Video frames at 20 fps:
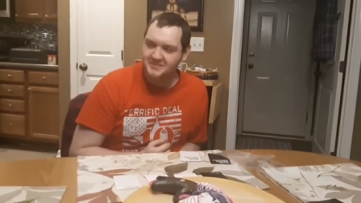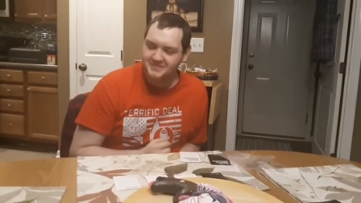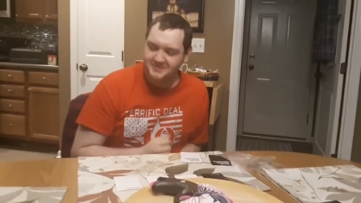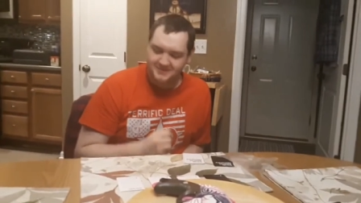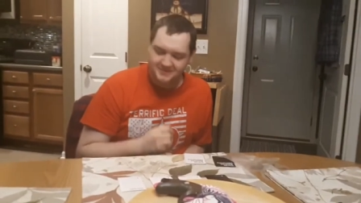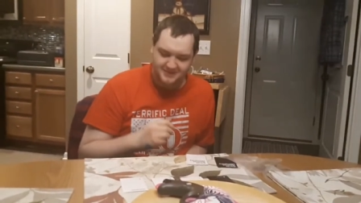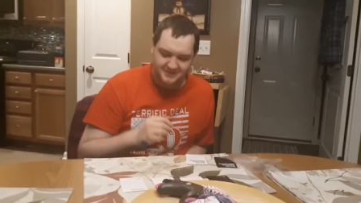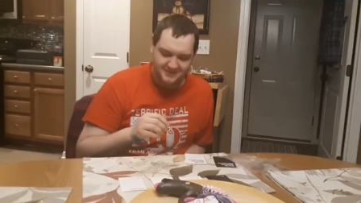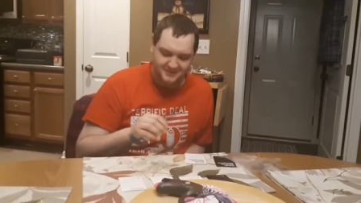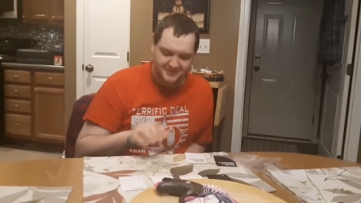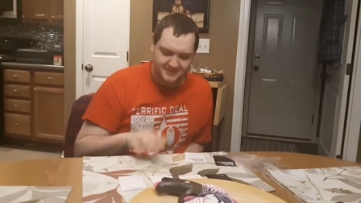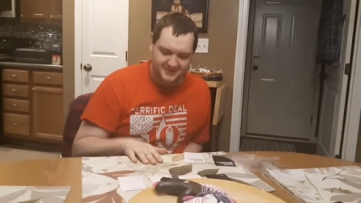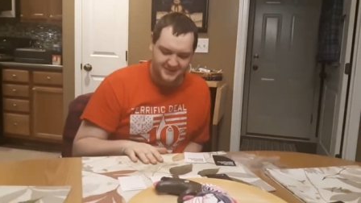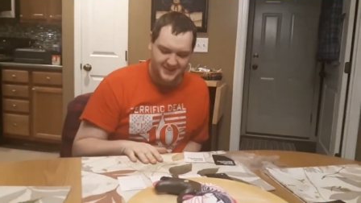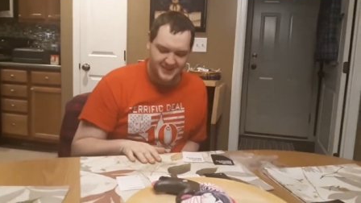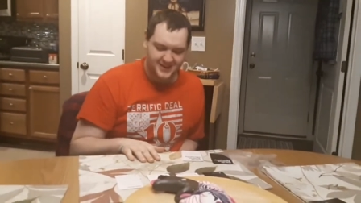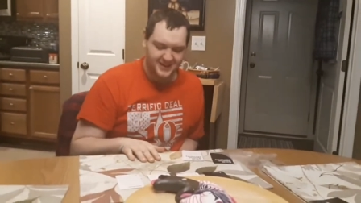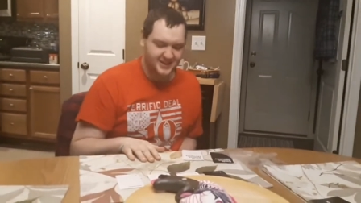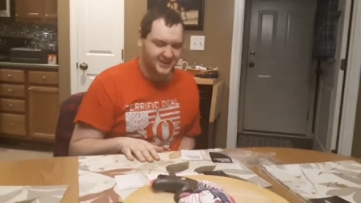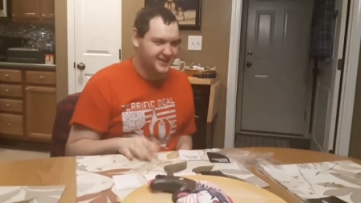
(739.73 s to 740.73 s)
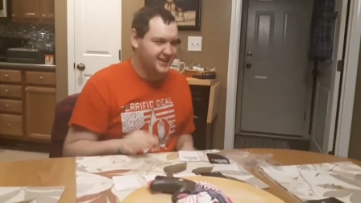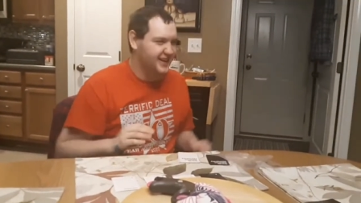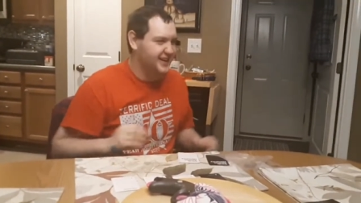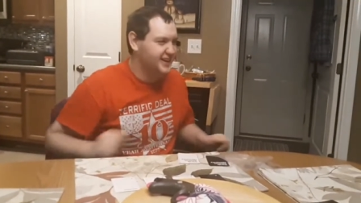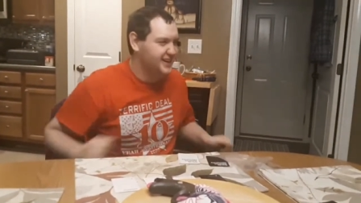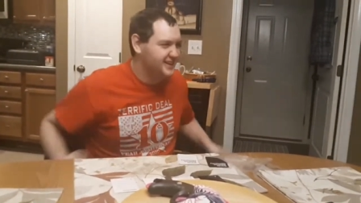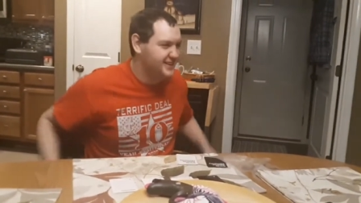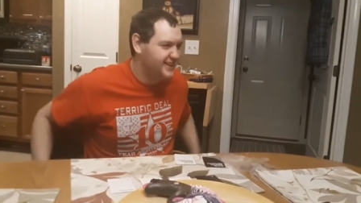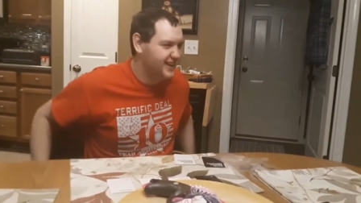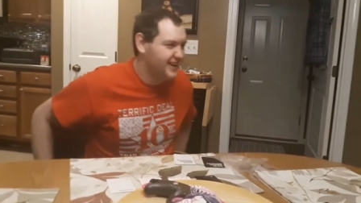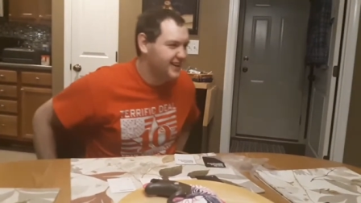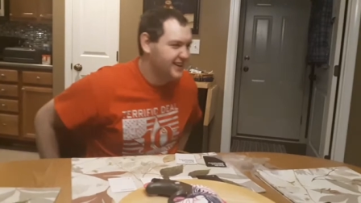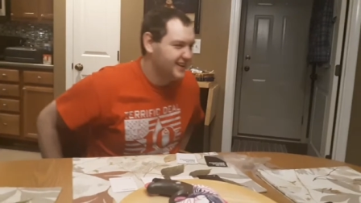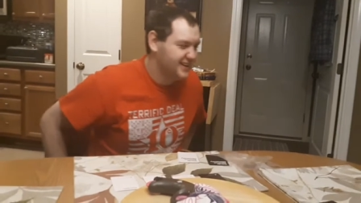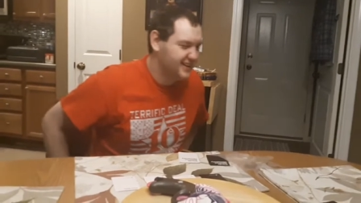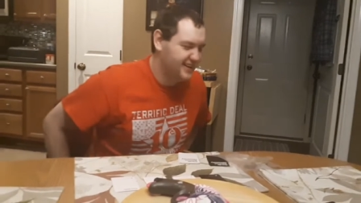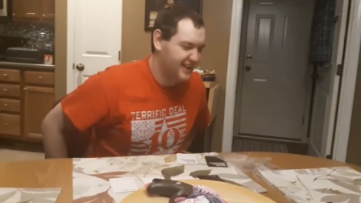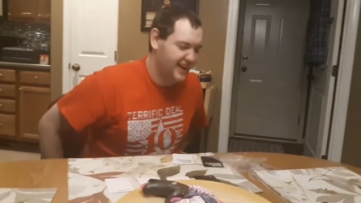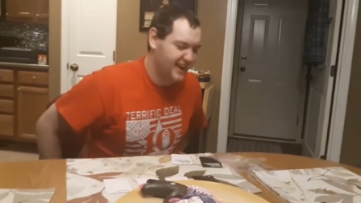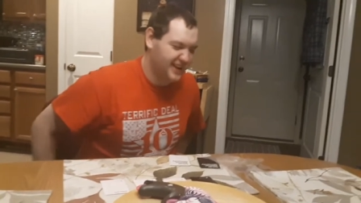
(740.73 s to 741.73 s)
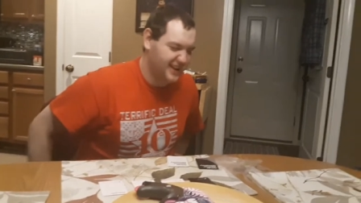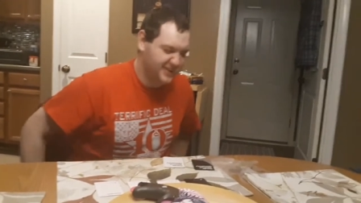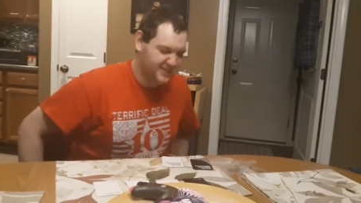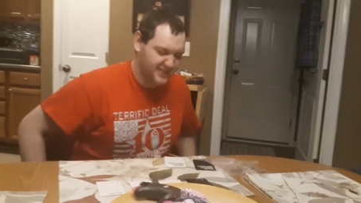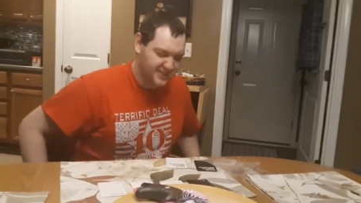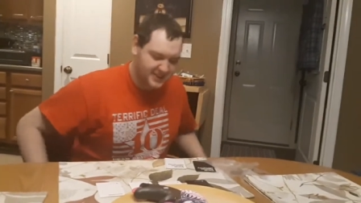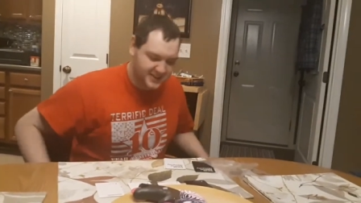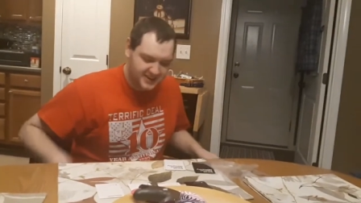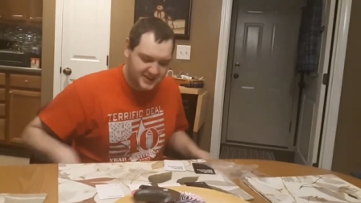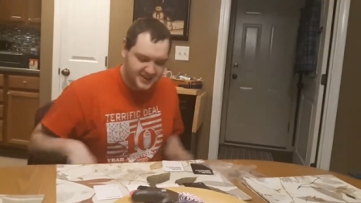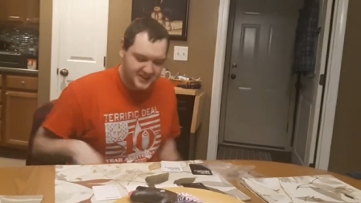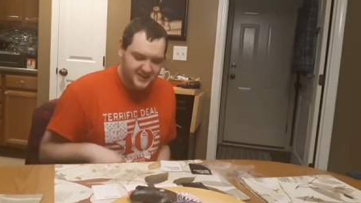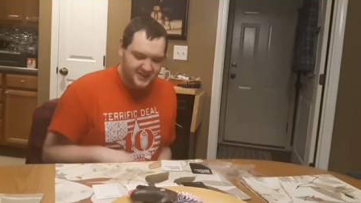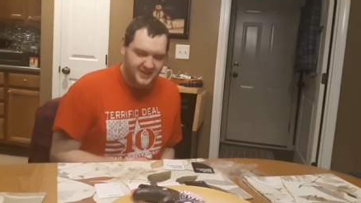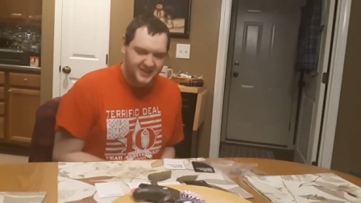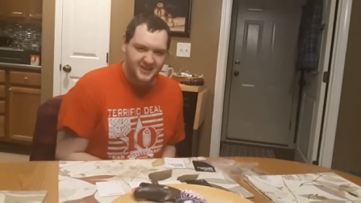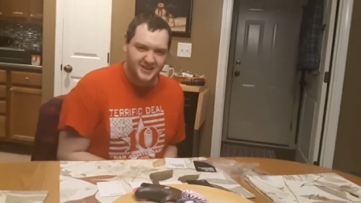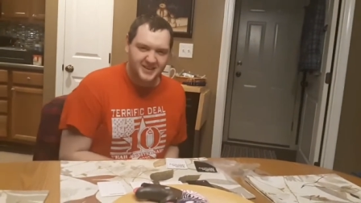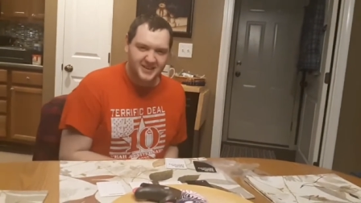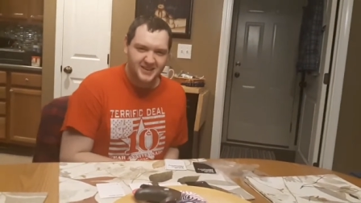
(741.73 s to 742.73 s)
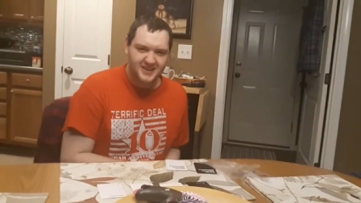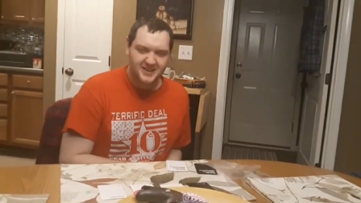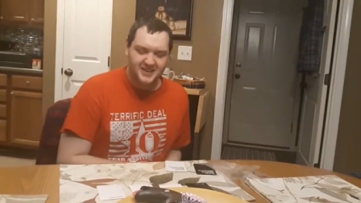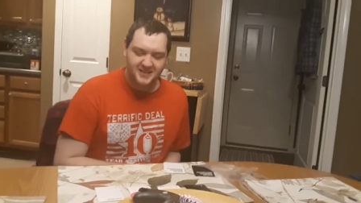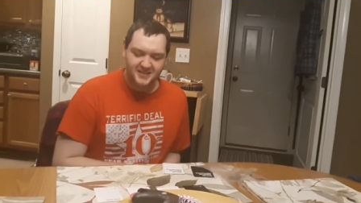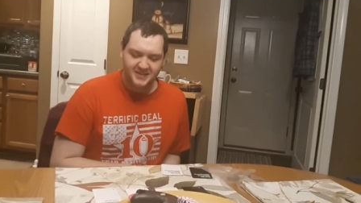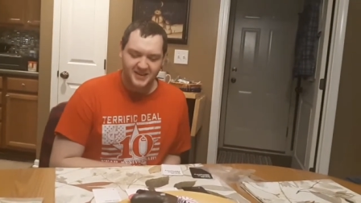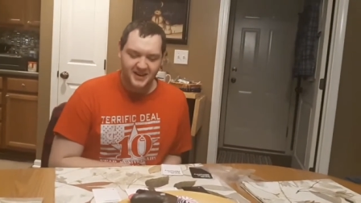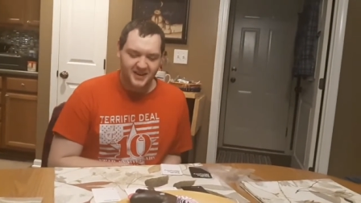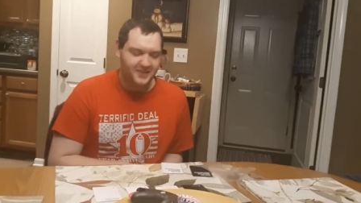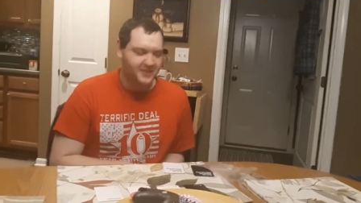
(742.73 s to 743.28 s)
Danny DeVito. Where'd you get Val? Suicide is